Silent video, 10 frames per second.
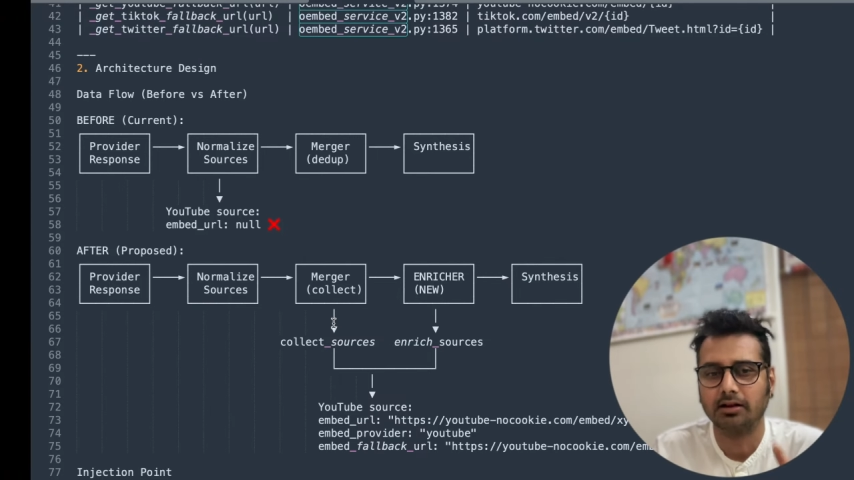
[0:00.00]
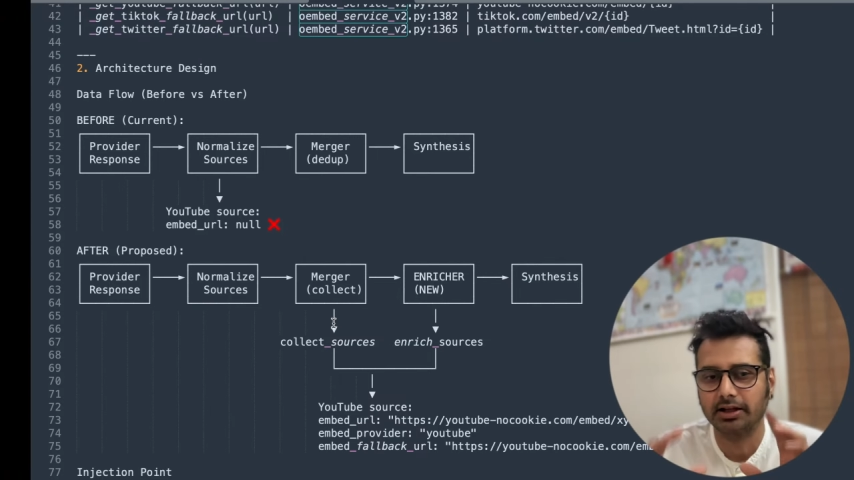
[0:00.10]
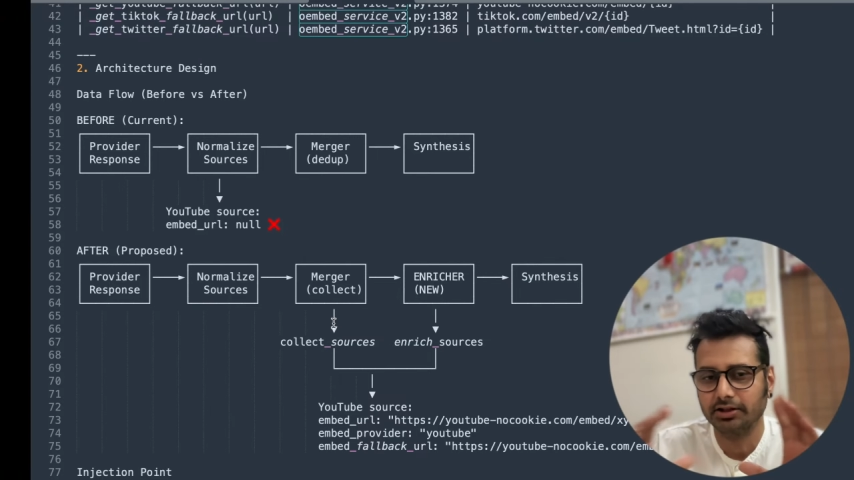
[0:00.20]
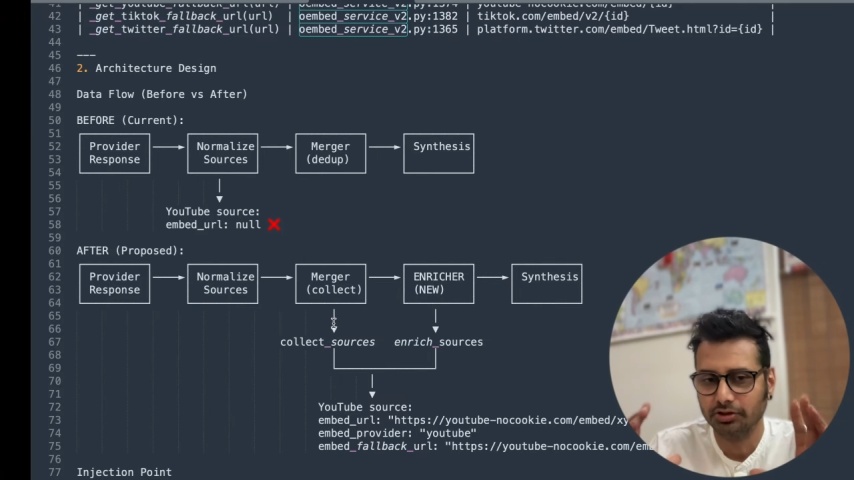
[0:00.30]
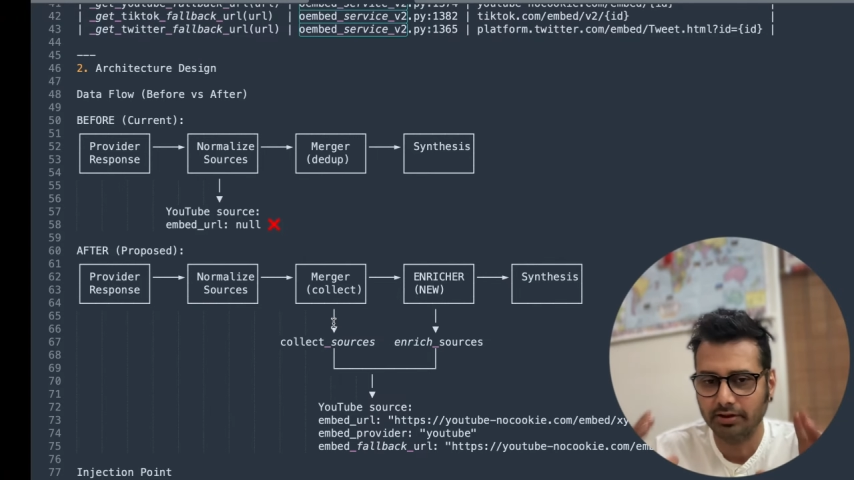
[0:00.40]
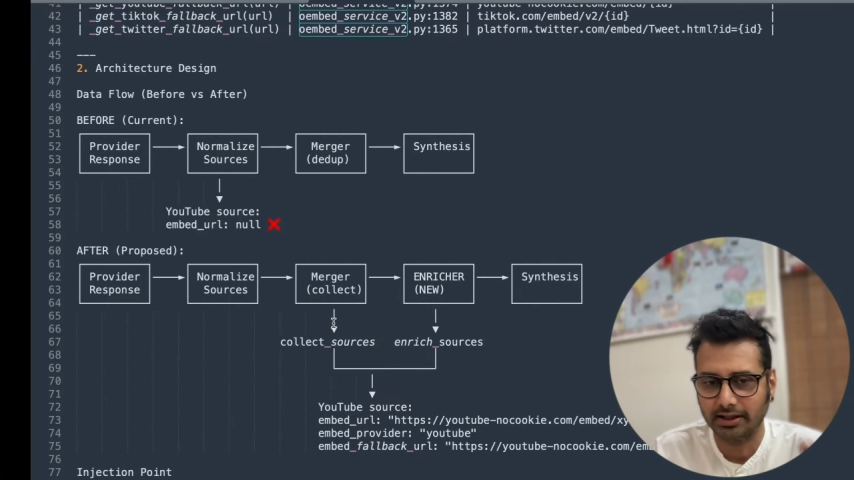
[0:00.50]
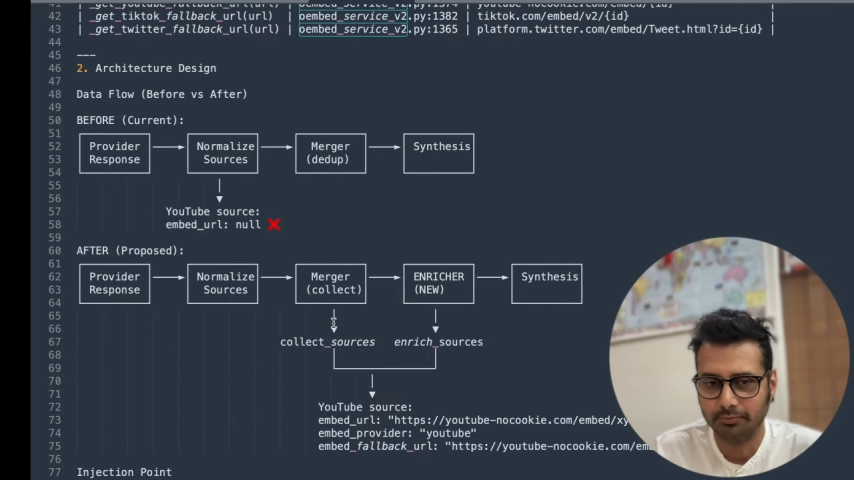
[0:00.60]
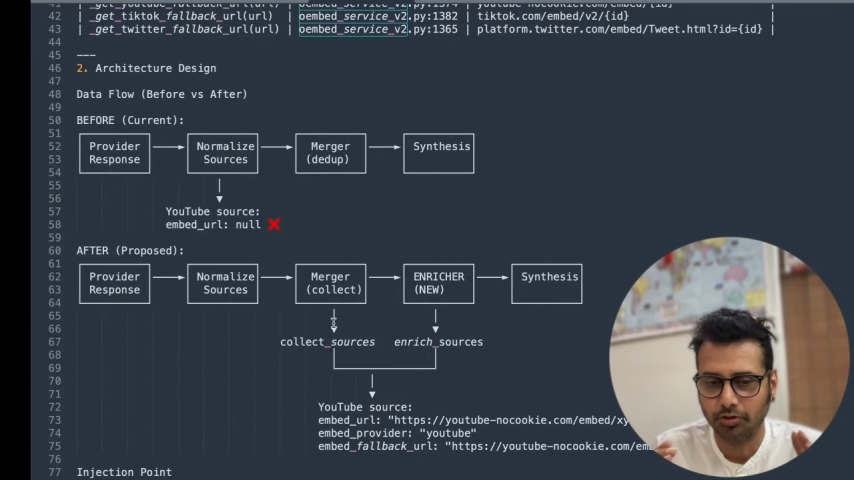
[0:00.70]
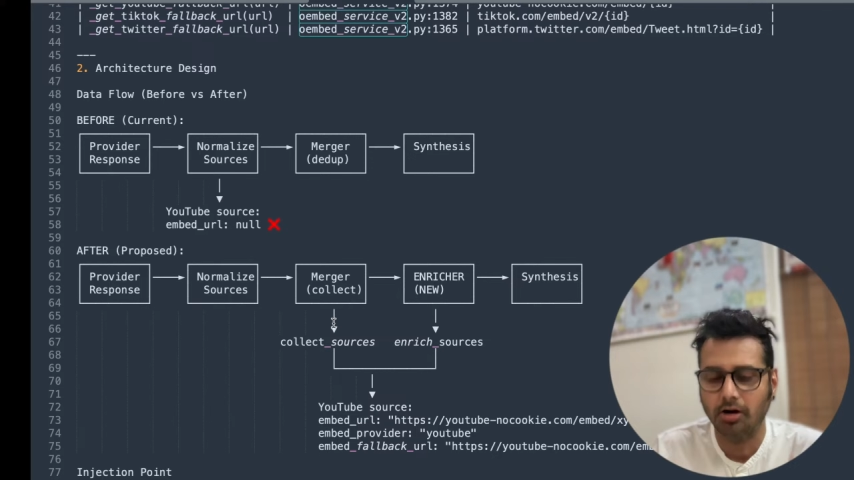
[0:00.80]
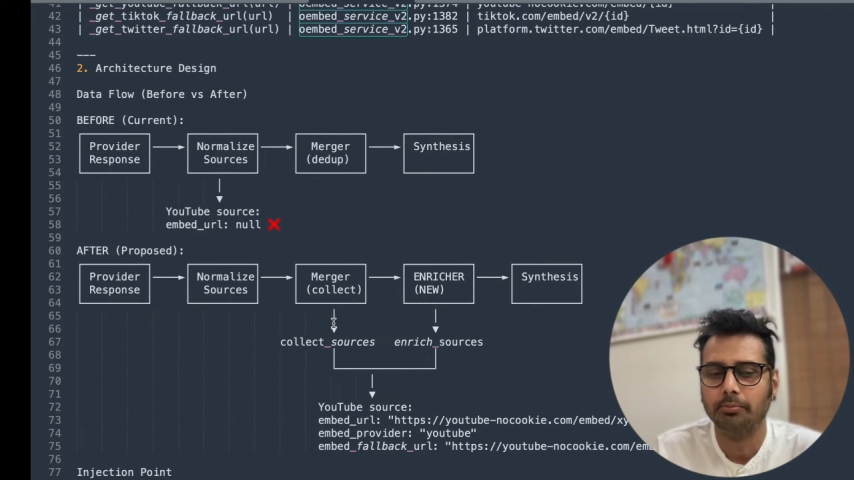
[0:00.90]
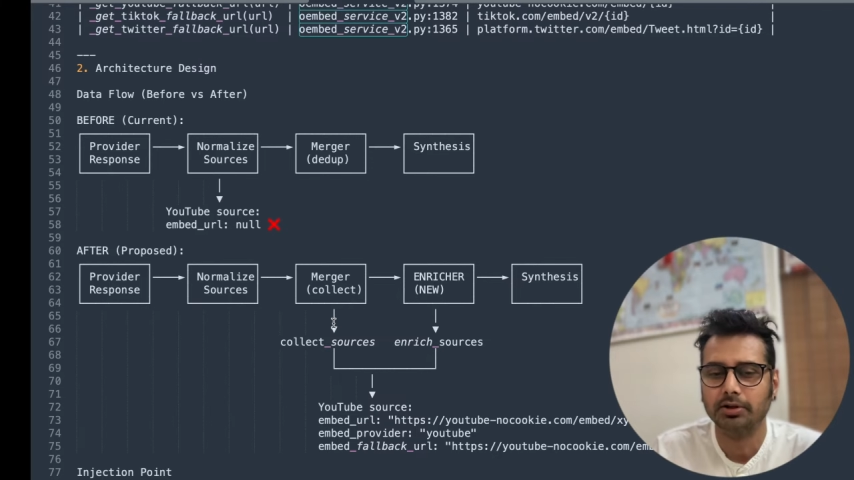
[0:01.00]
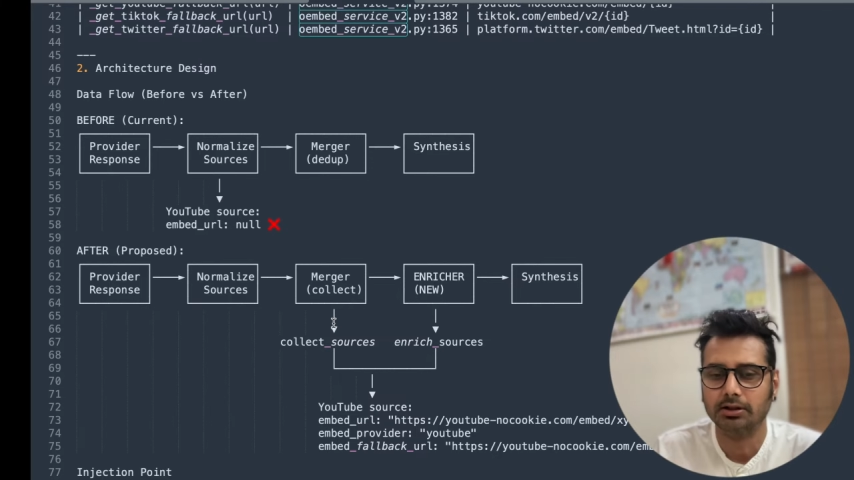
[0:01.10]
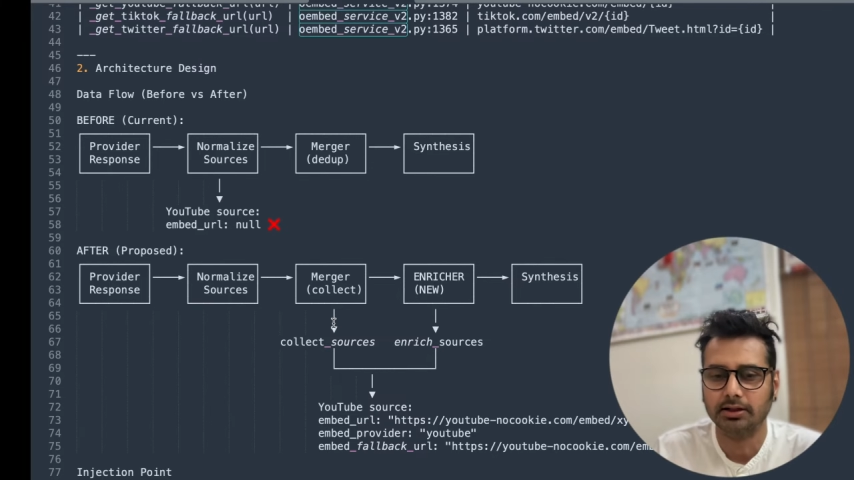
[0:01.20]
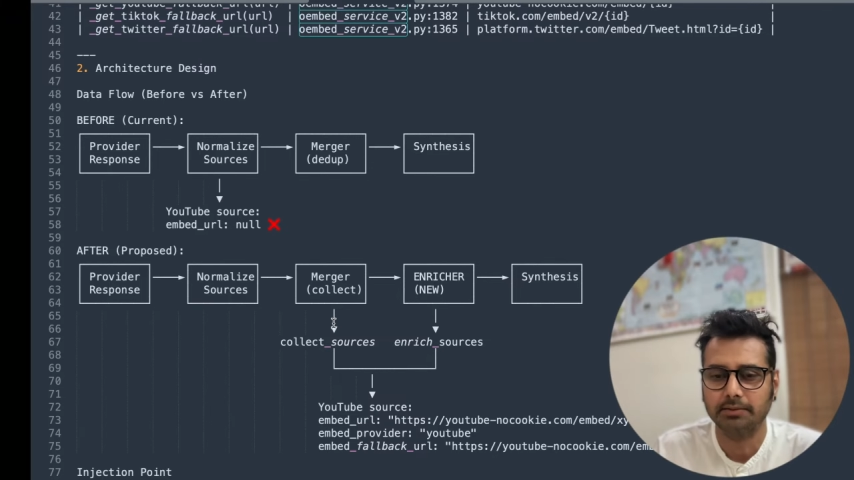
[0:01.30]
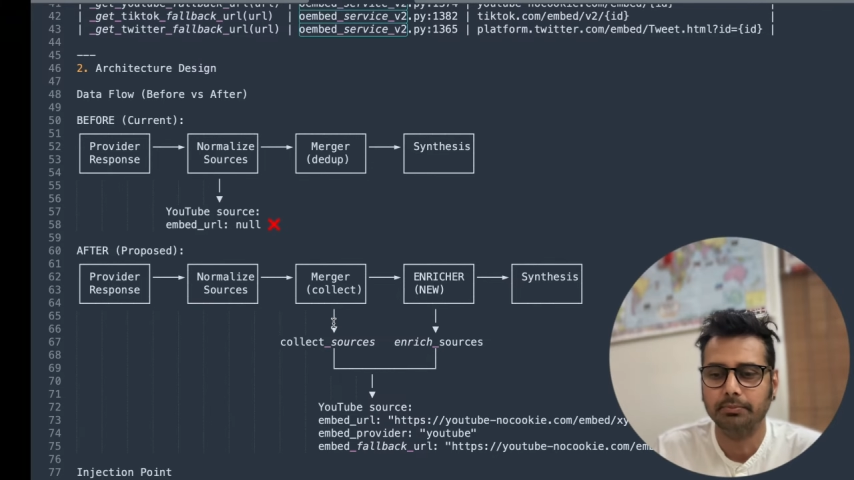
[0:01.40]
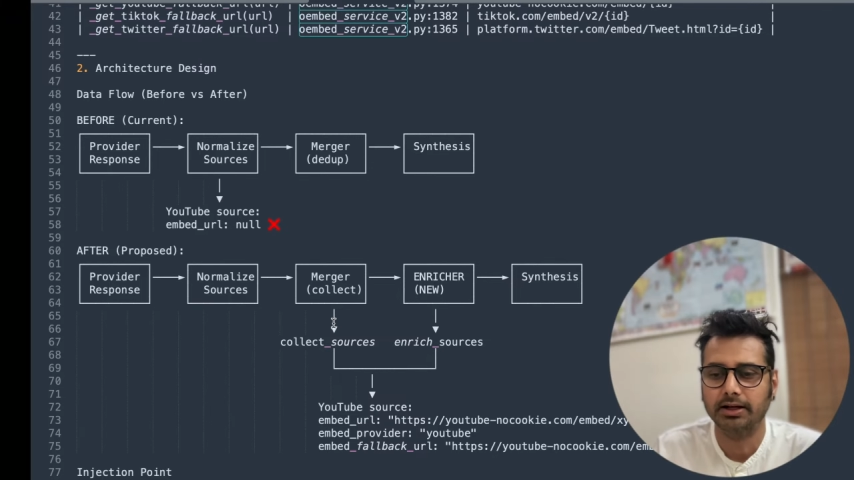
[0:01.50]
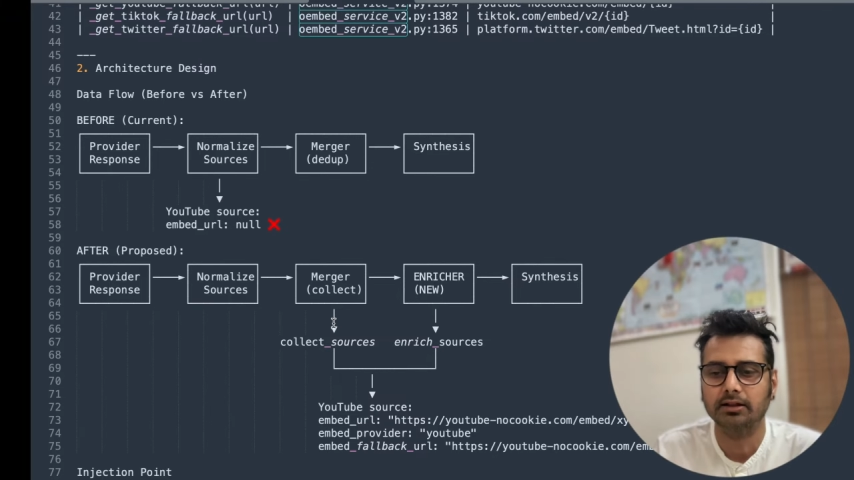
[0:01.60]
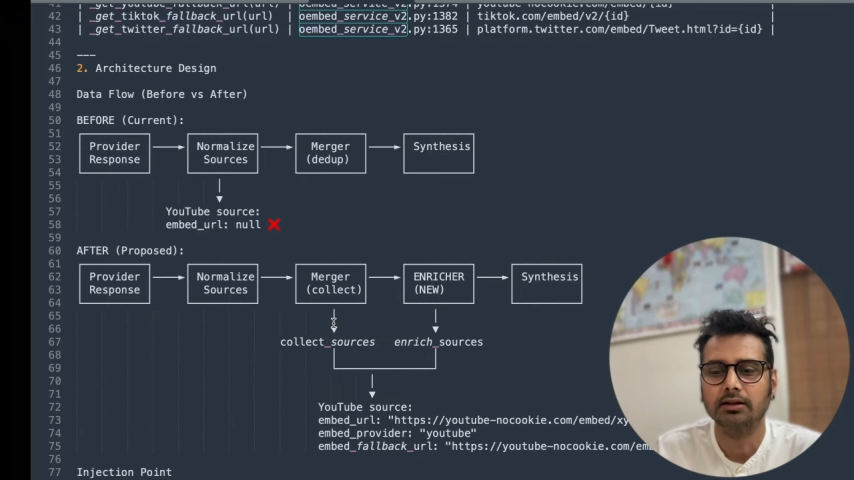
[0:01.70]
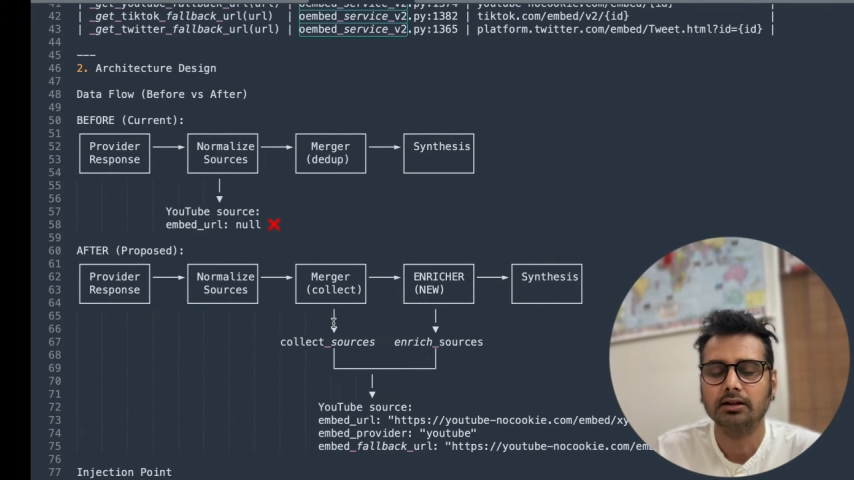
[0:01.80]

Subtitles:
Like you get proper embed